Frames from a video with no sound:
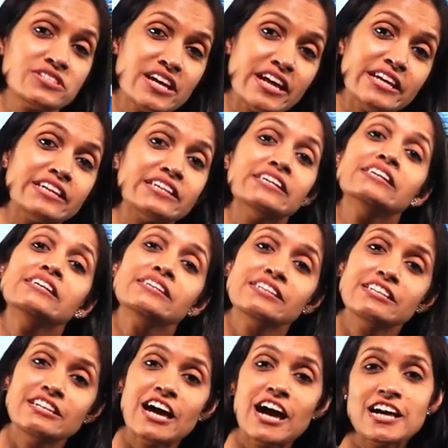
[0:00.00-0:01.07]
cycle
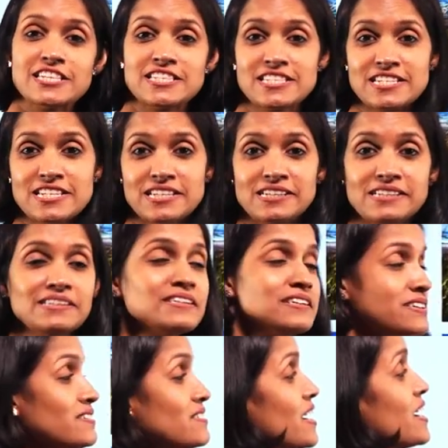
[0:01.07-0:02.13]
last year,
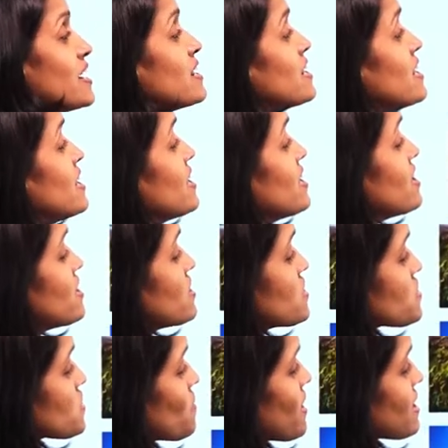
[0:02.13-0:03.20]
right?
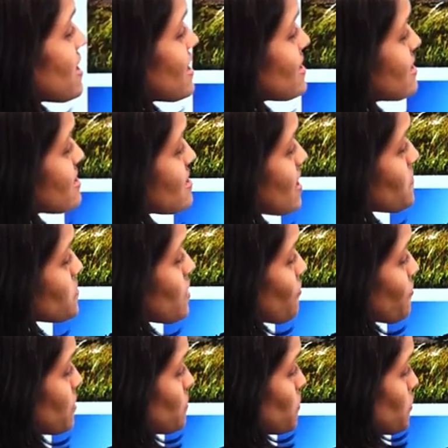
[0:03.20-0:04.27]
So what are the steps
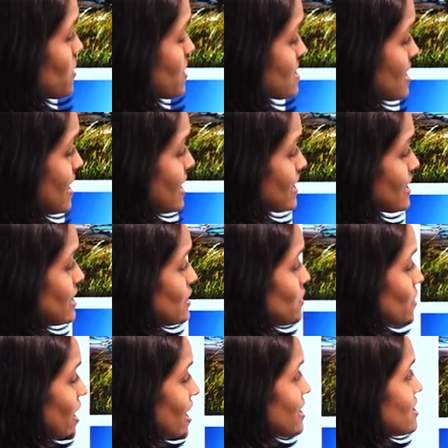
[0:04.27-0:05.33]
of the water cycle?
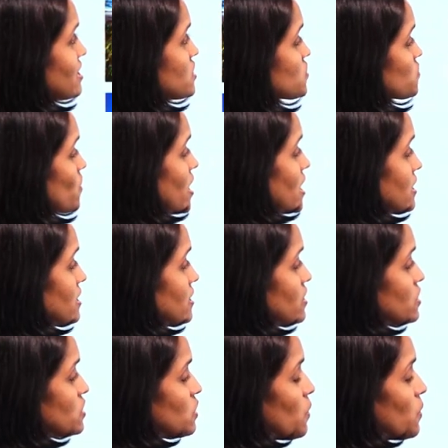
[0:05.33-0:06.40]
Look at this one.
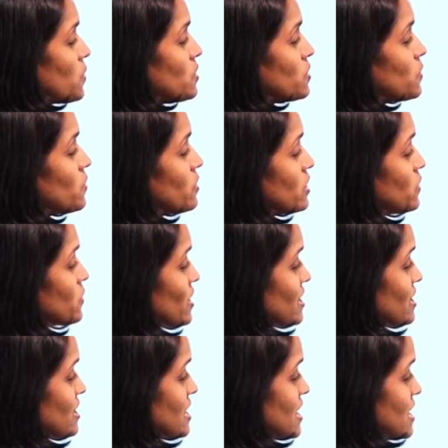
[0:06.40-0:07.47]
You all know during
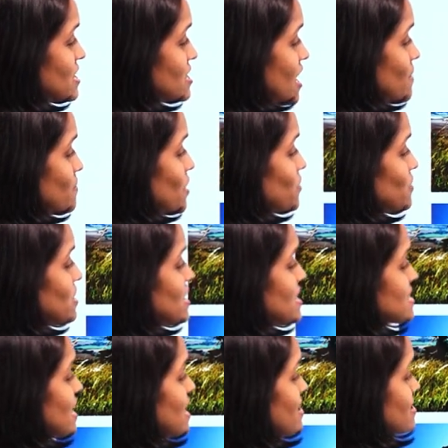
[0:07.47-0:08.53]
the daytime. Now
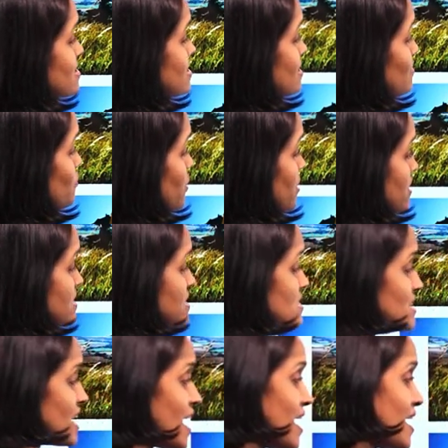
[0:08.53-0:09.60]
these are reservoirs,
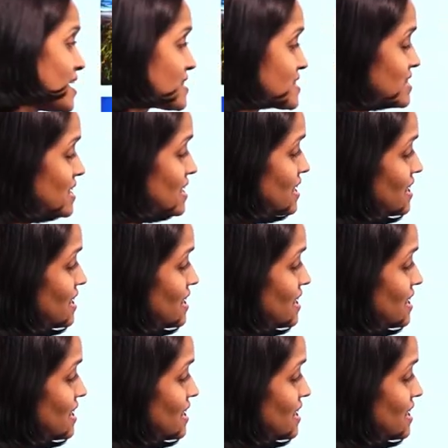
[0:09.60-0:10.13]
tanks,